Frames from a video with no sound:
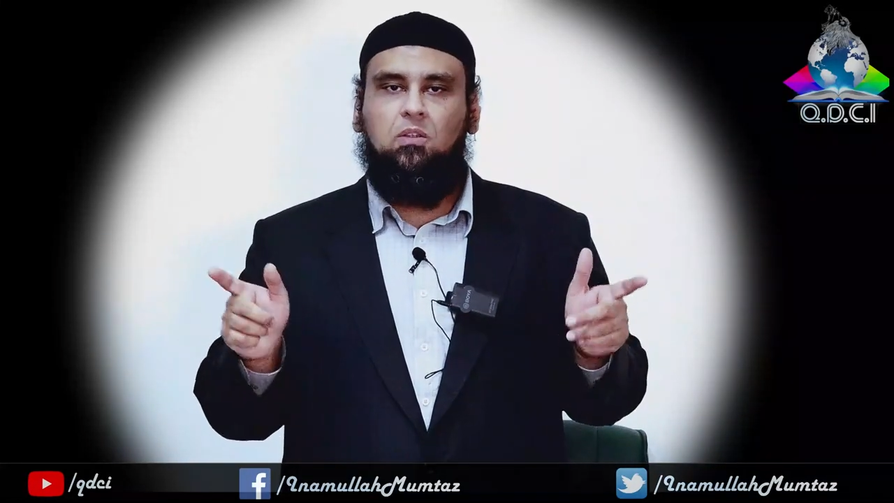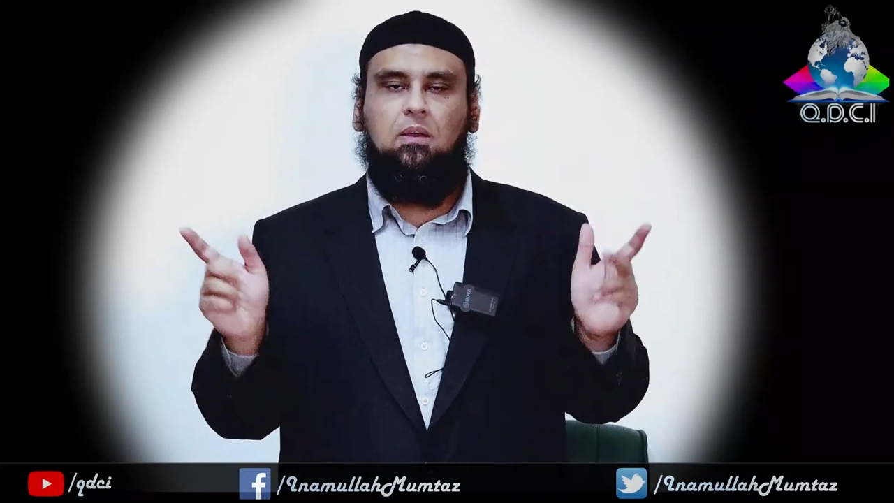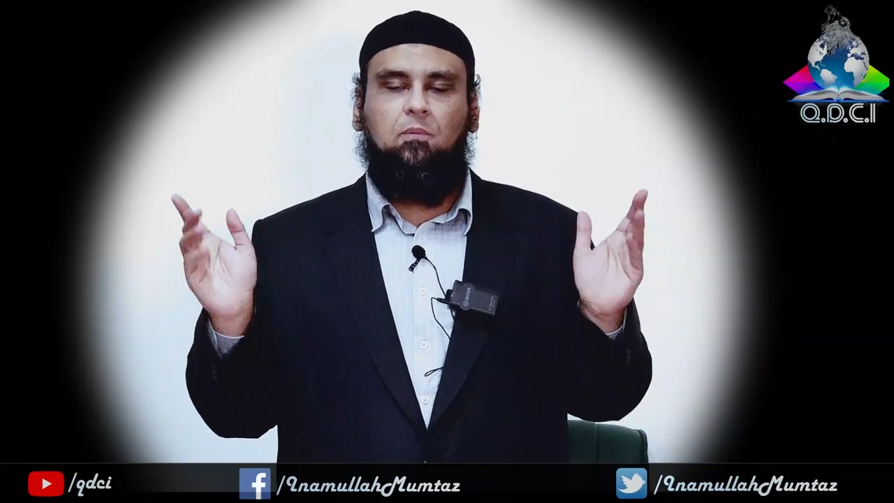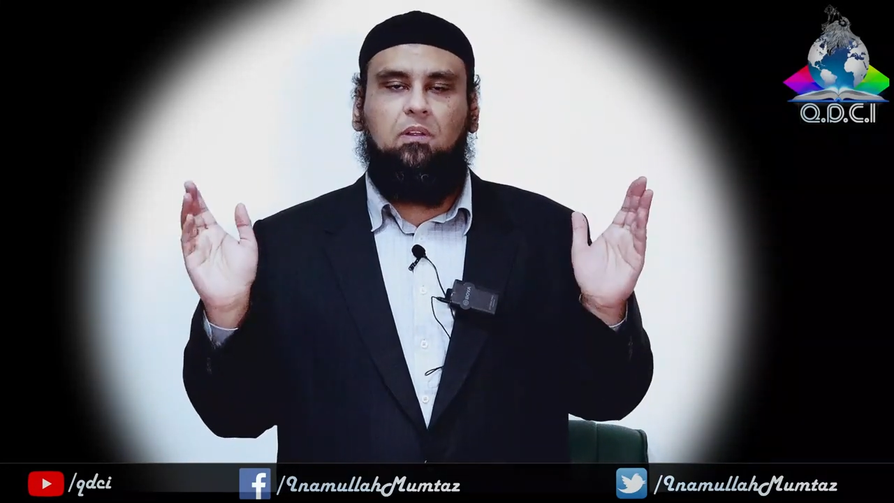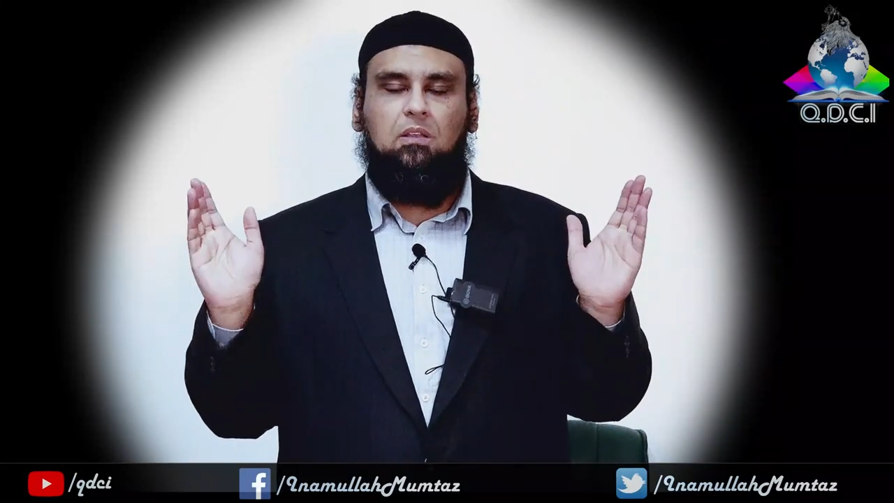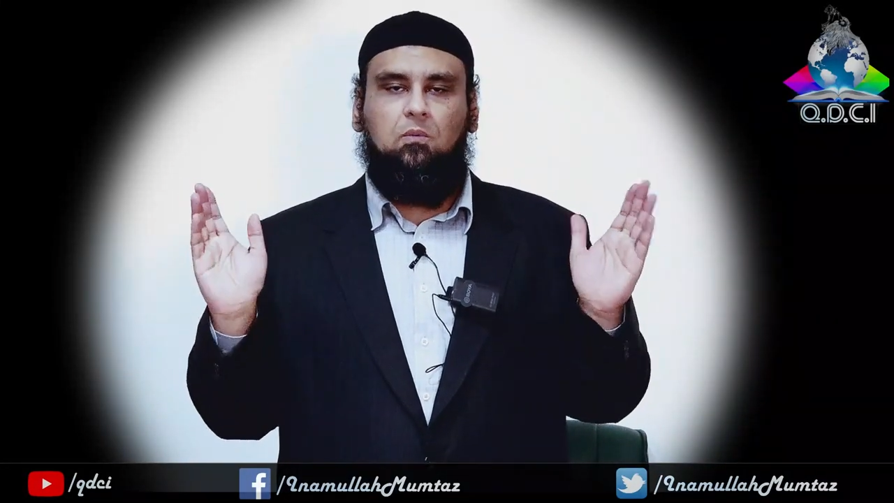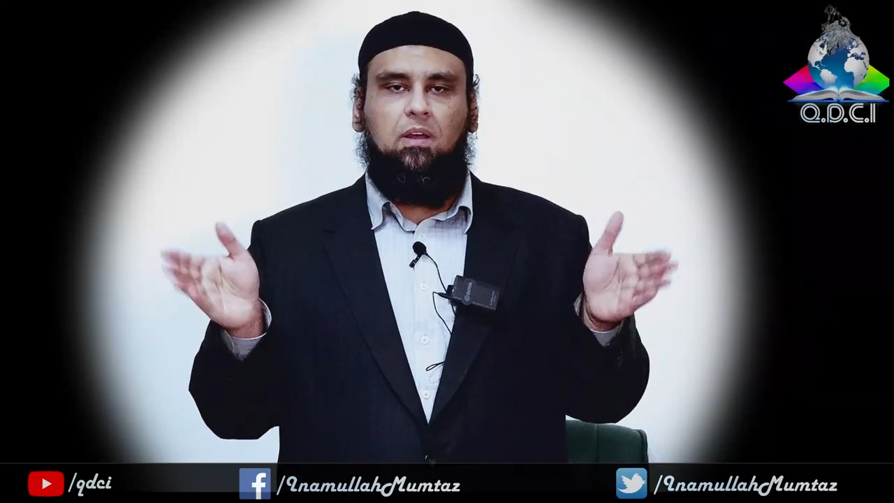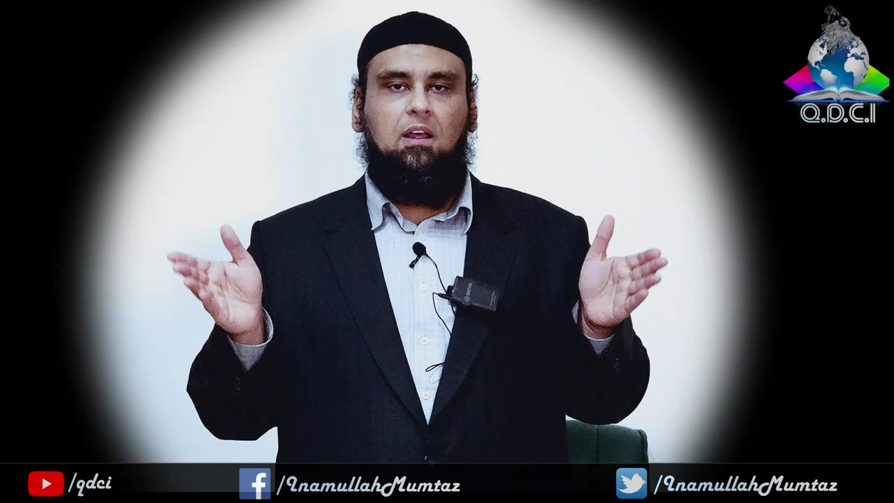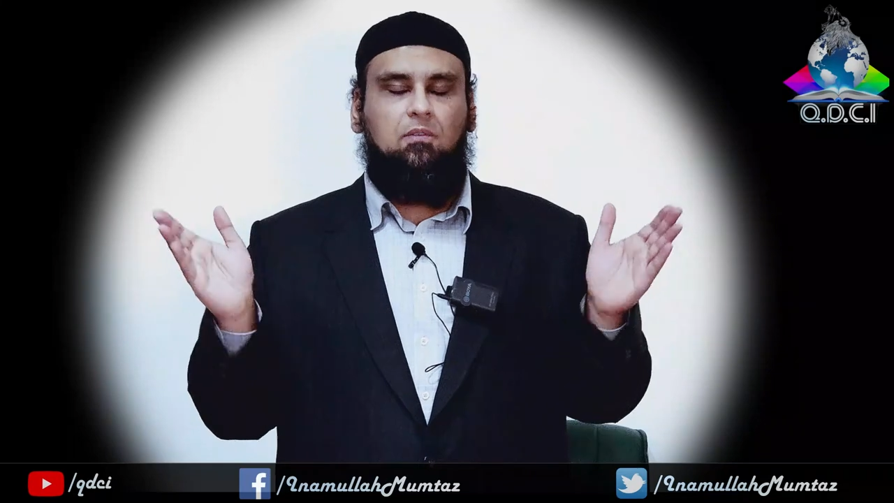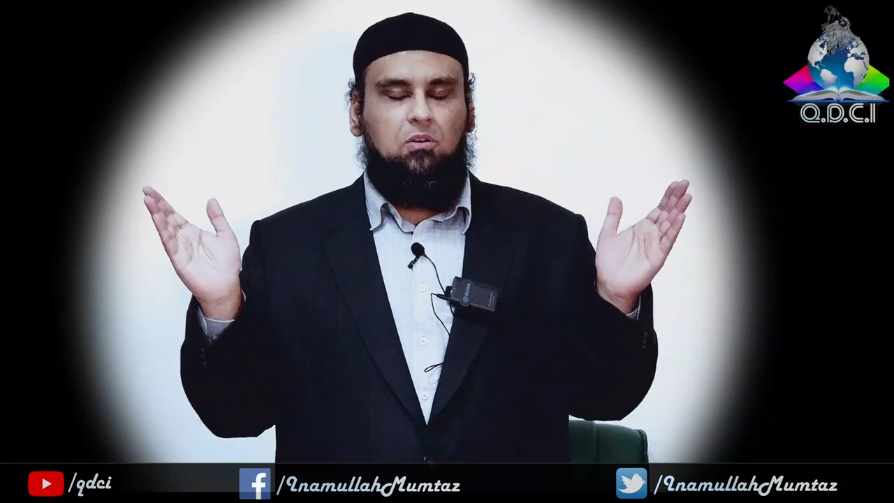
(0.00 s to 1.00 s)
the
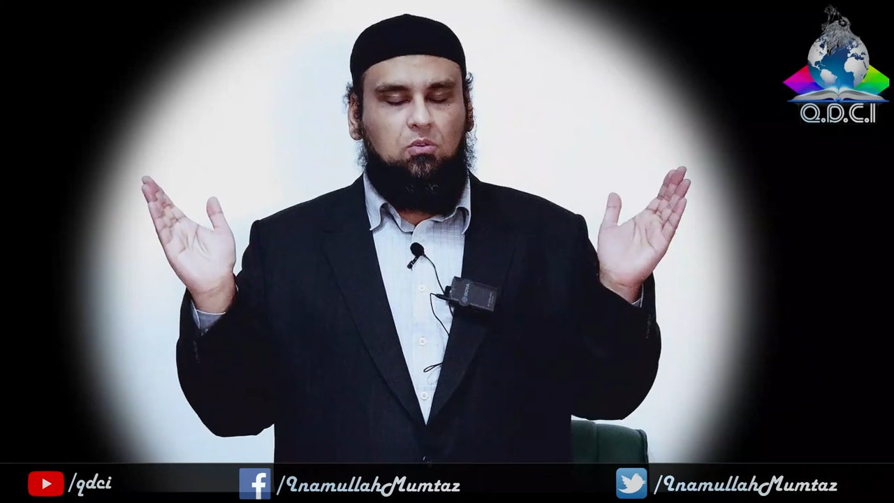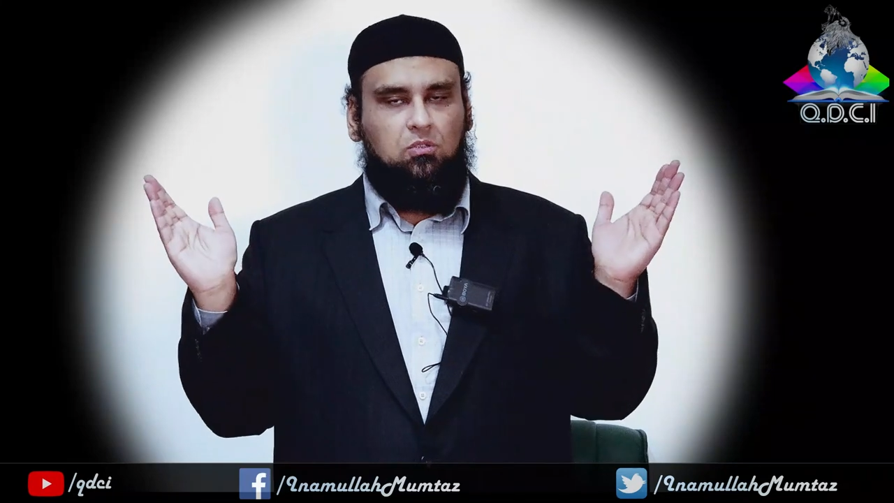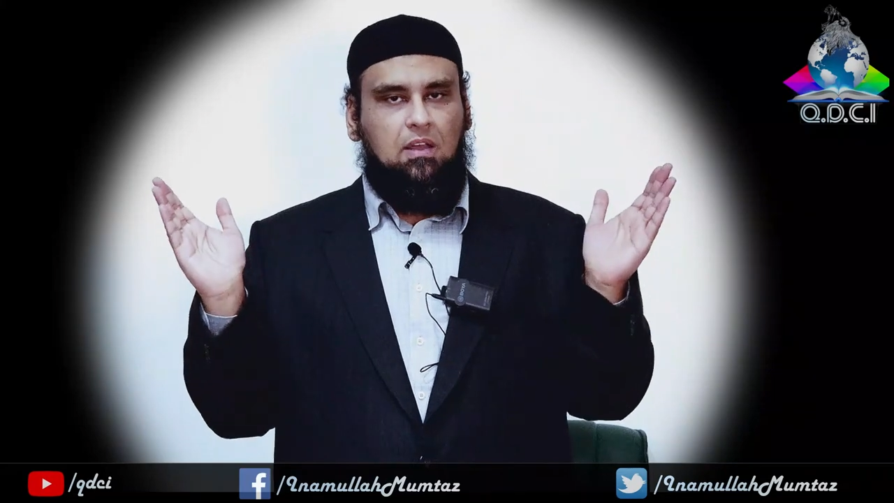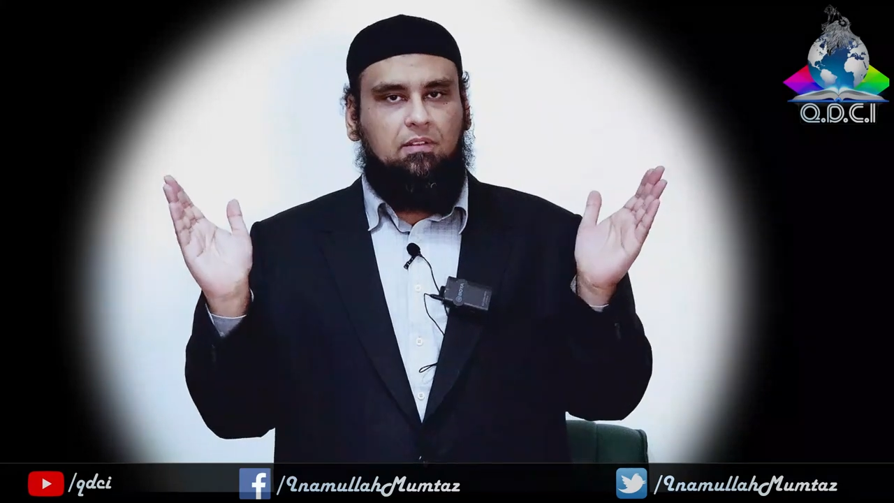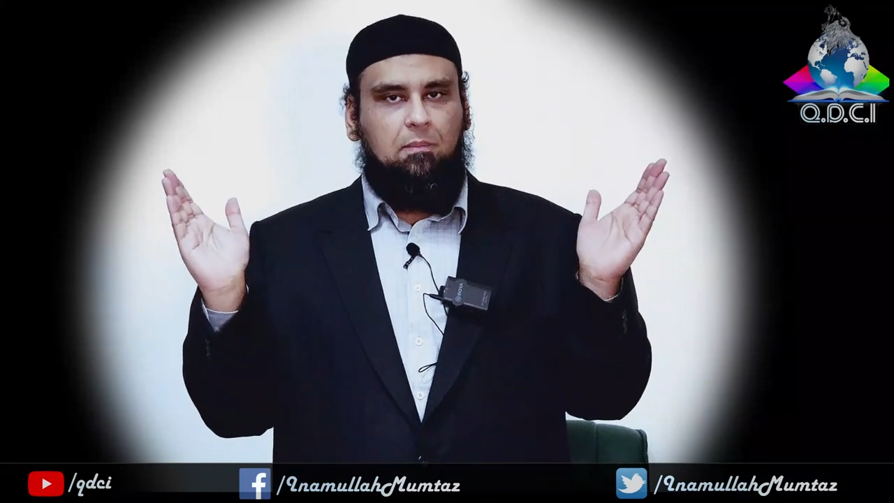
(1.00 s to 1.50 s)
whatever, whosoever,